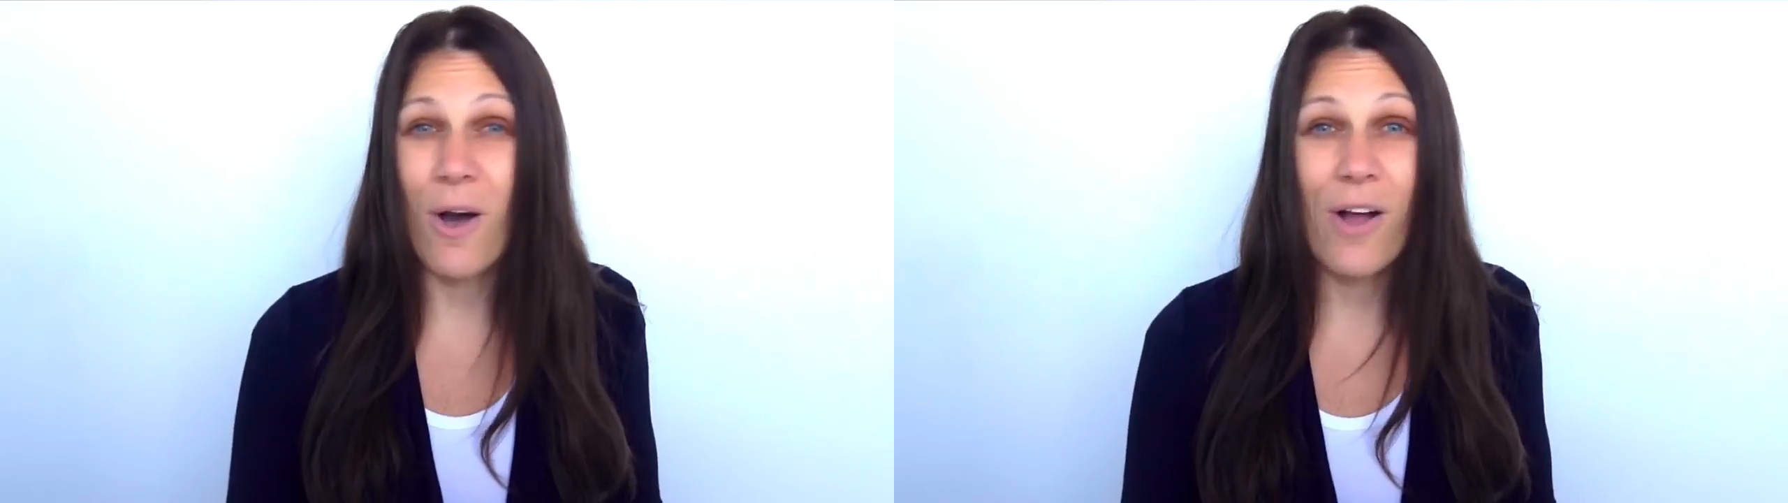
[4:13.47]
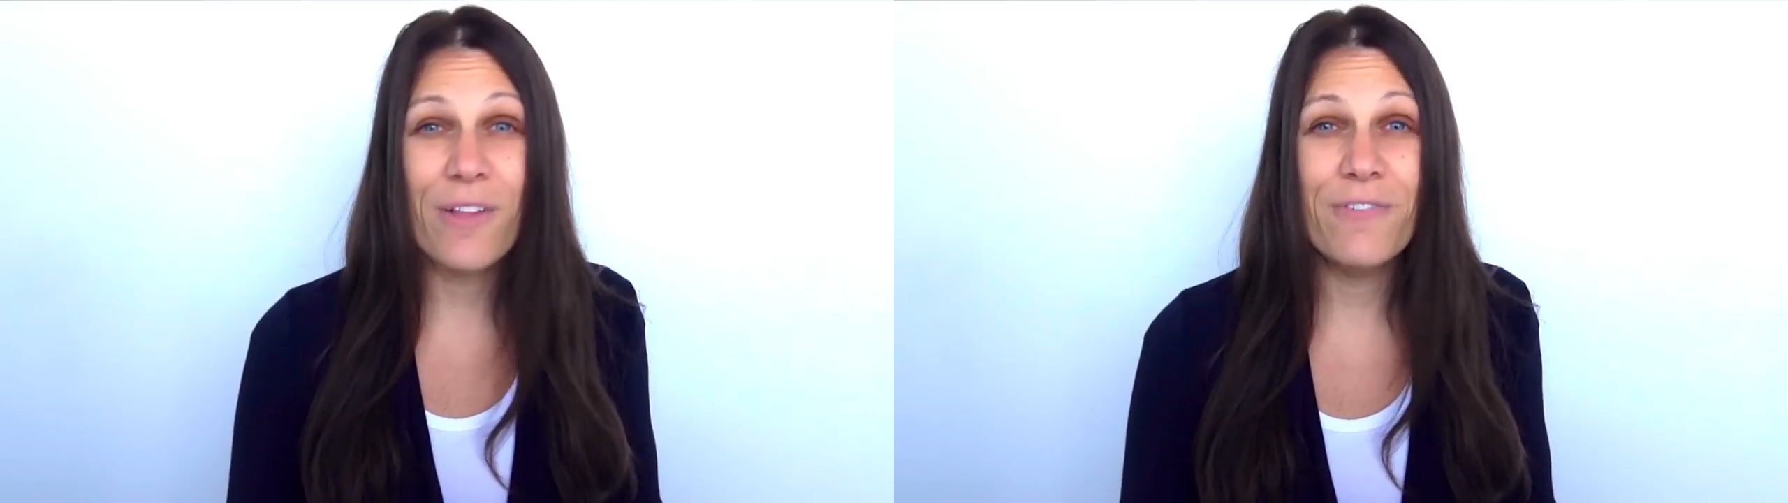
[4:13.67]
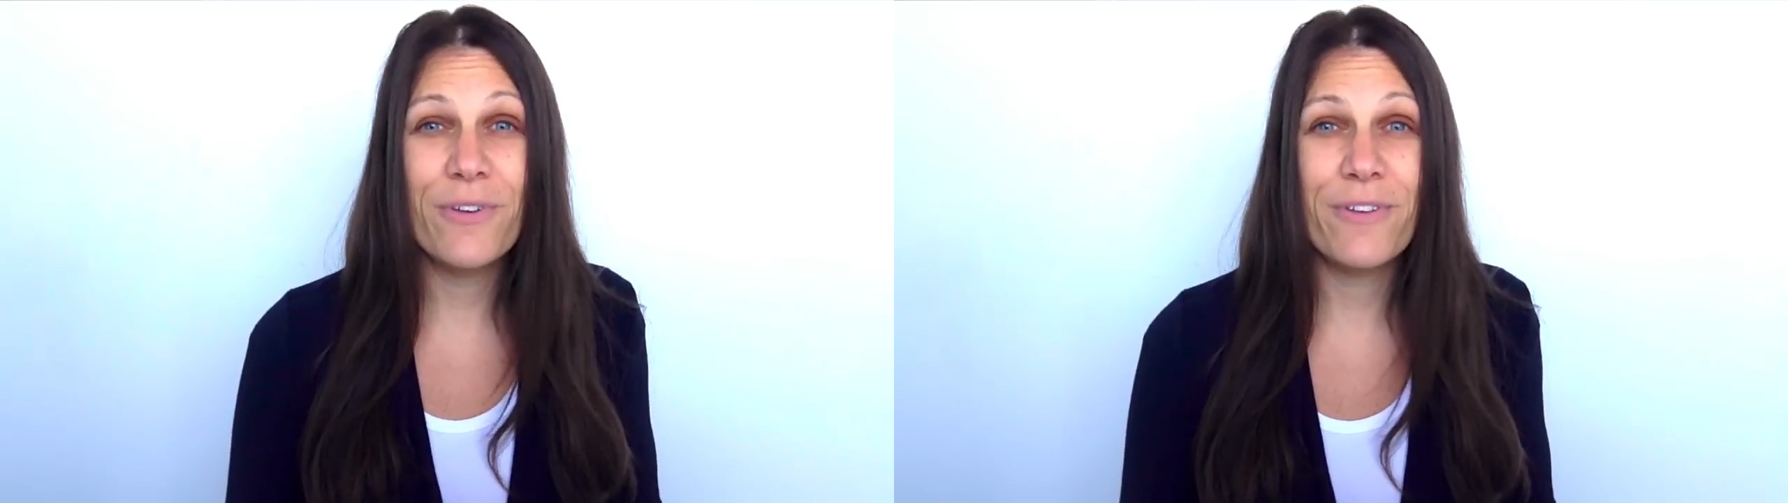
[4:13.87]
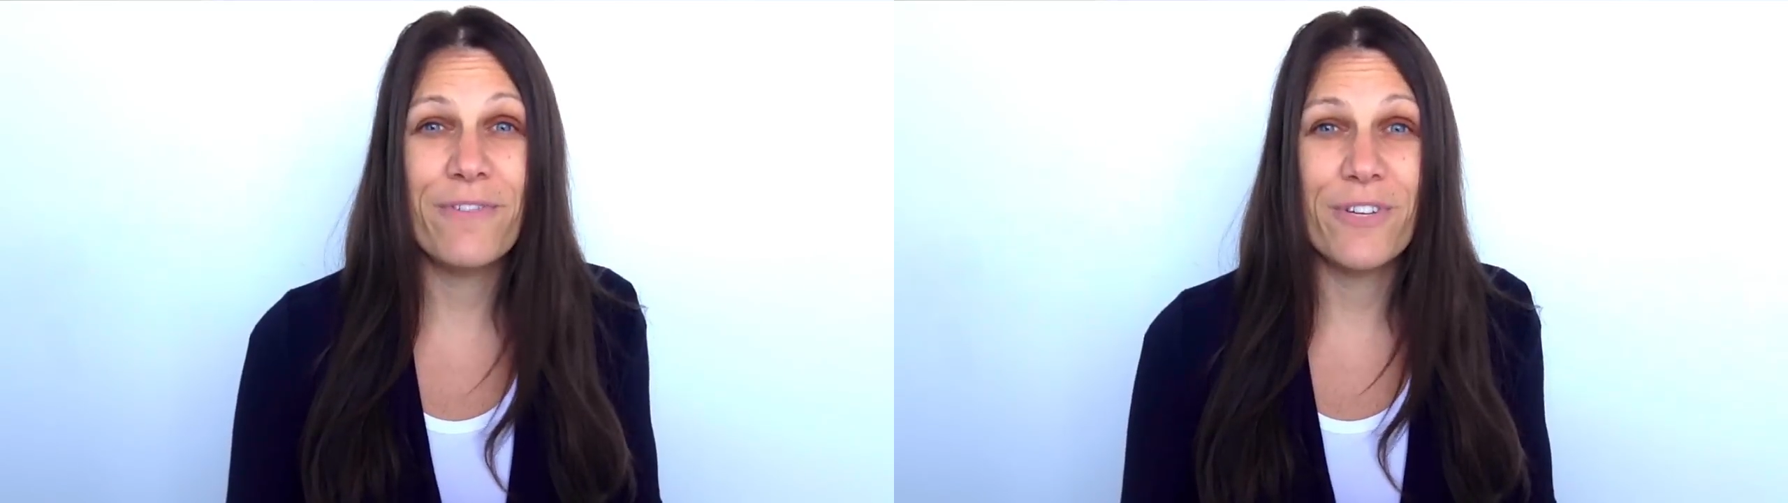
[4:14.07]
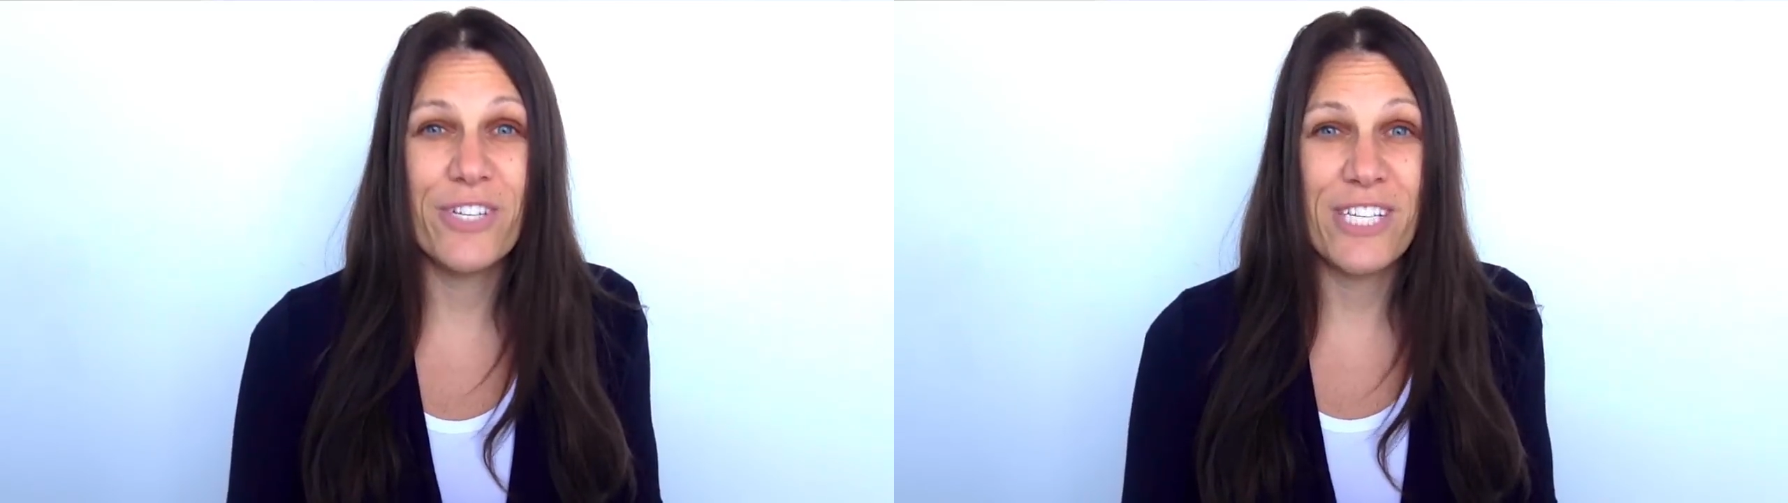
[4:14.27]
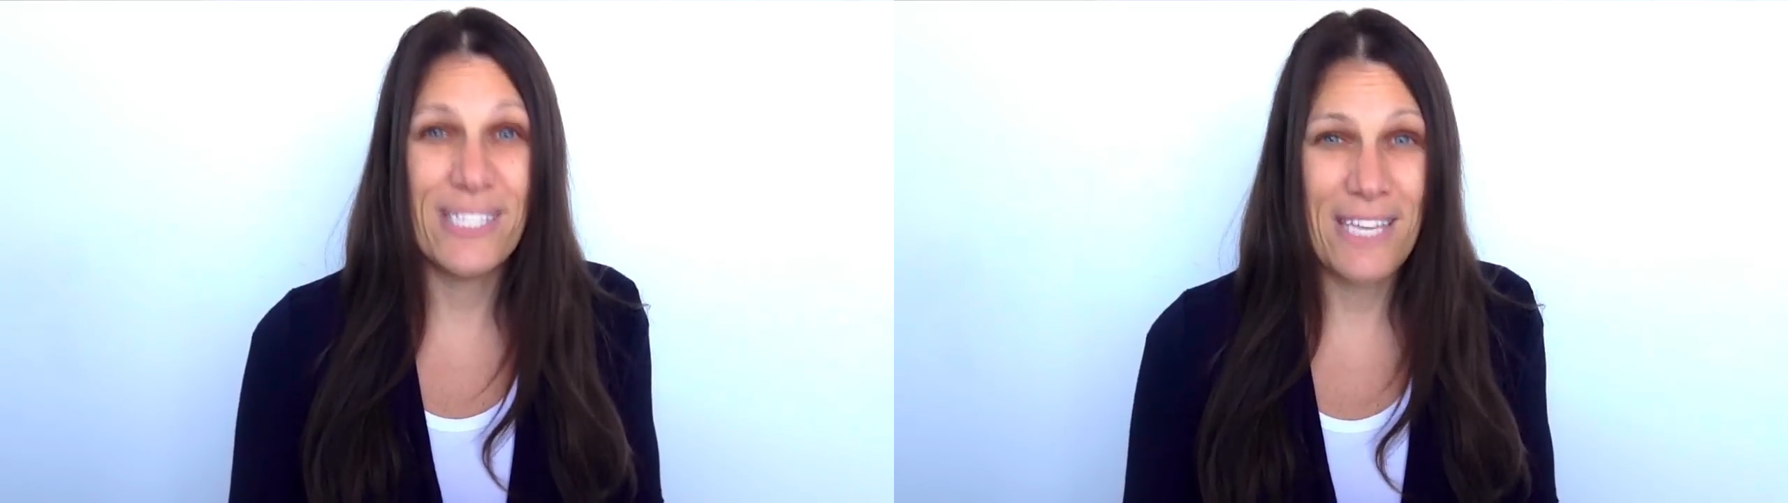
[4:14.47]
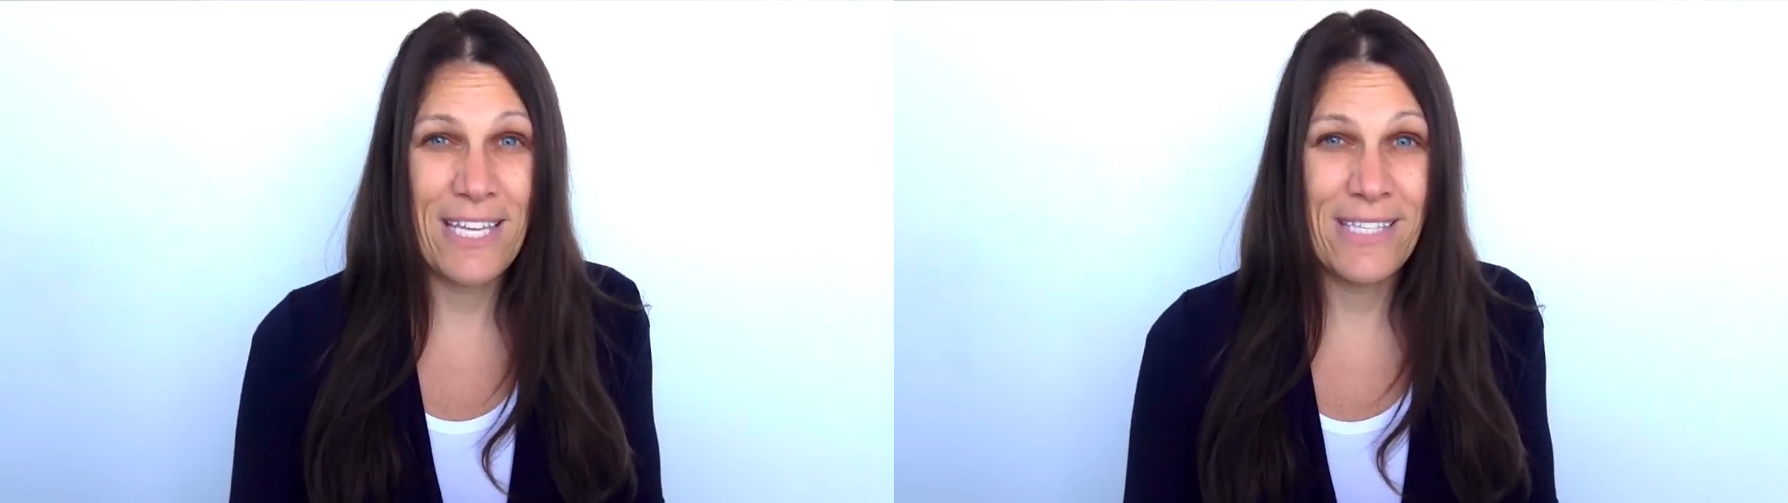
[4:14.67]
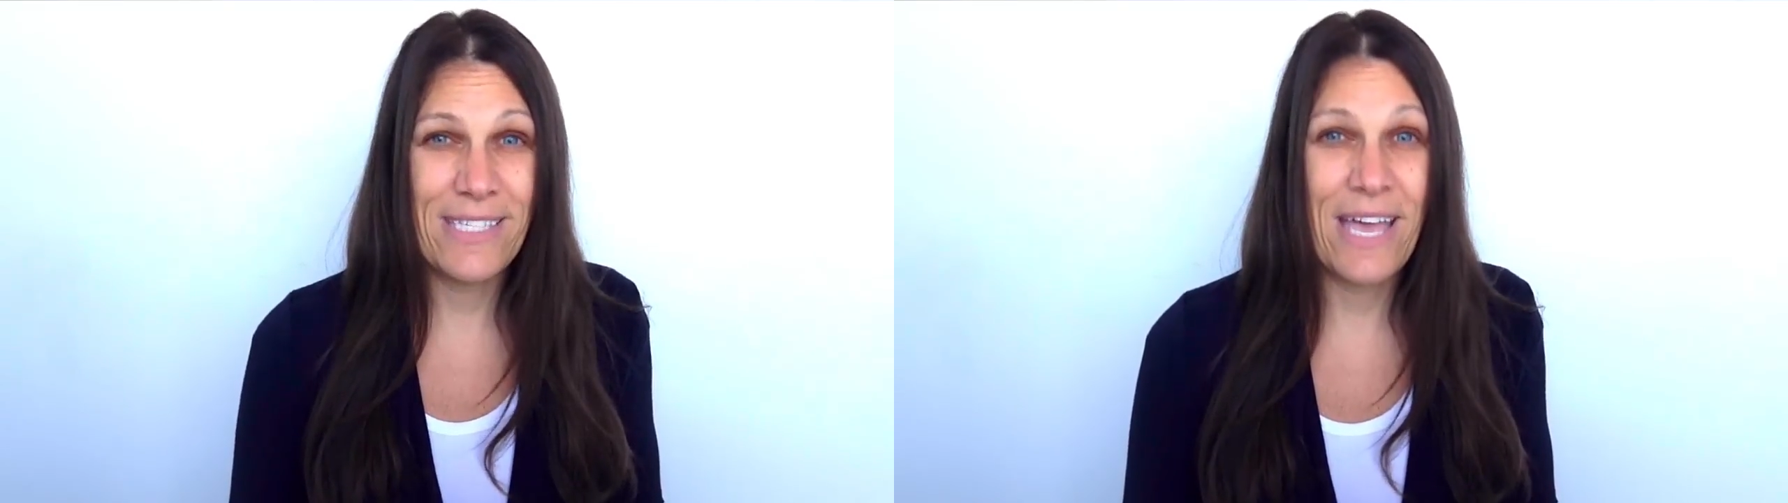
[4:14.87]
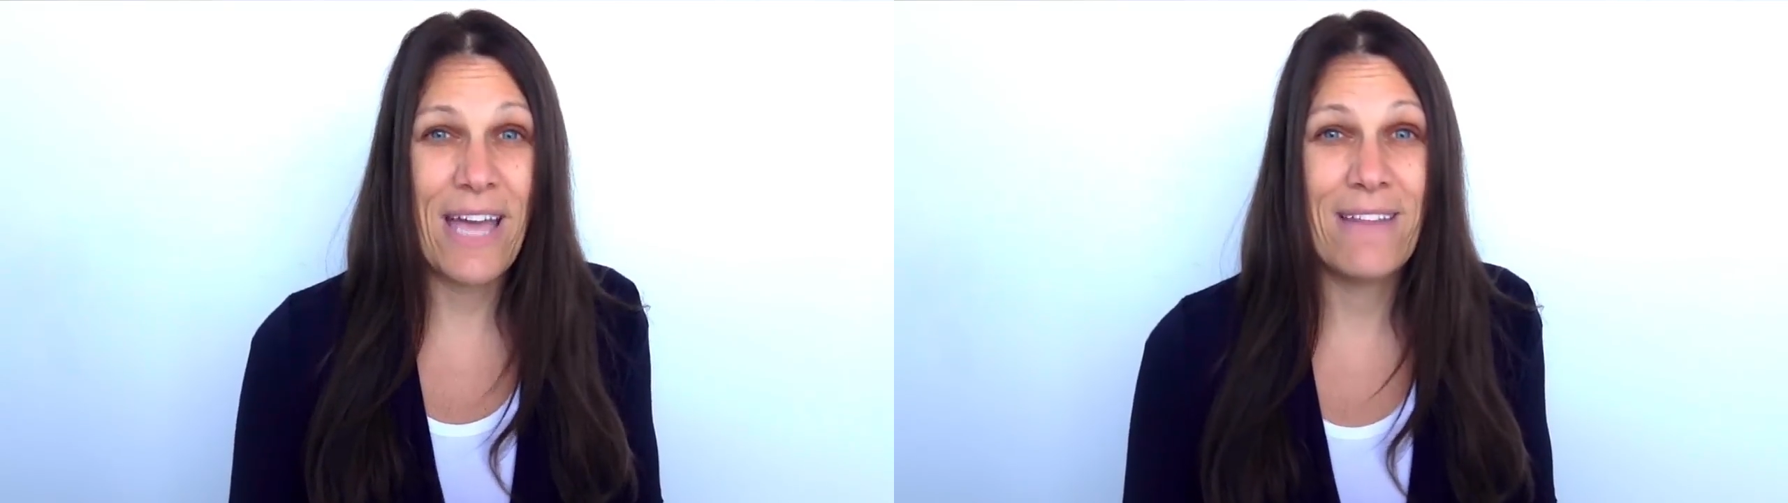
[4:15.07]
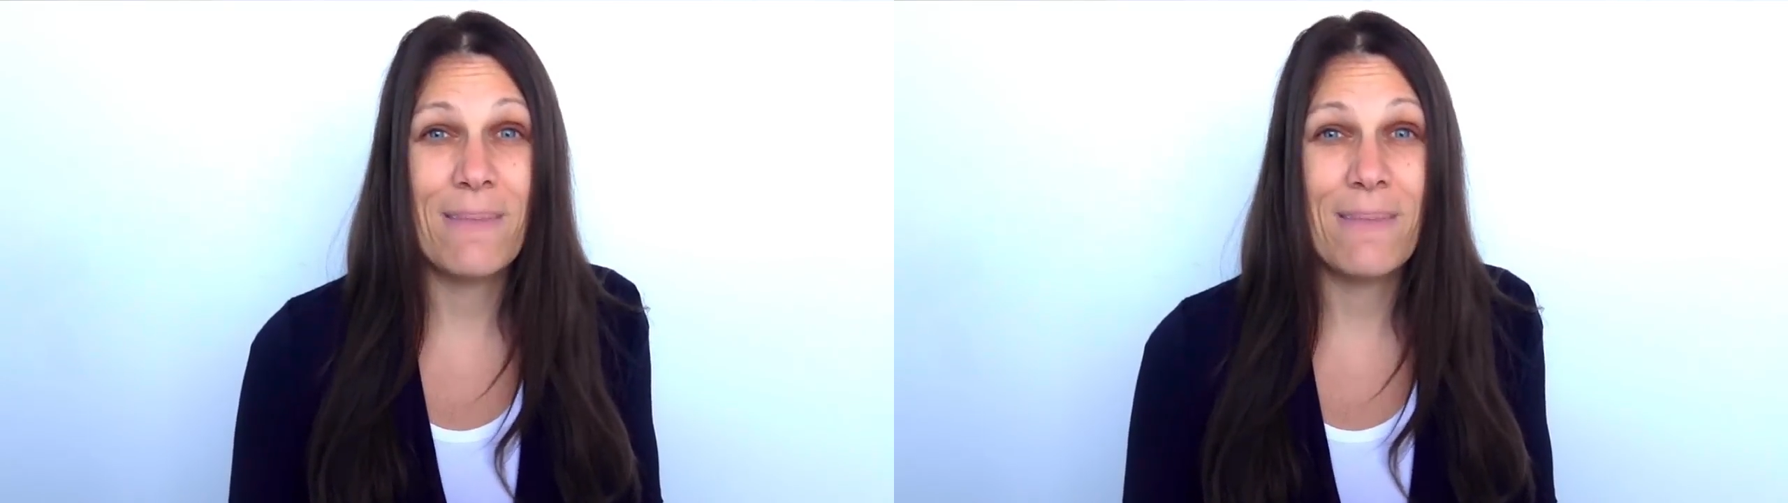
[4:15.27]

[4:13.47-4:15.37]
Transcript: all of your conversions inside